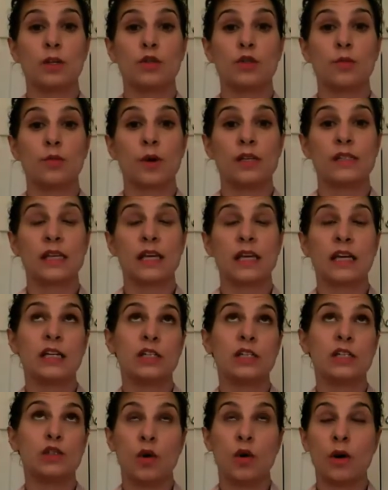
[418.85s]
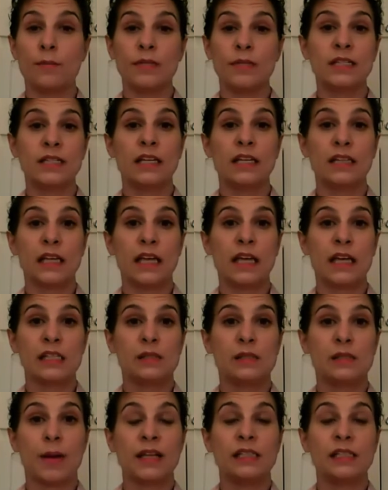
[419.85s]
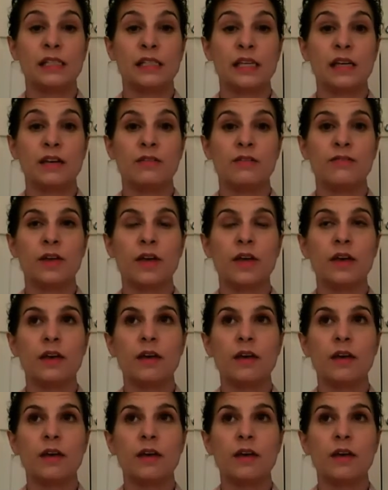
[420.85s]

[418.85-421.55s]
which was exorbitantly expensive.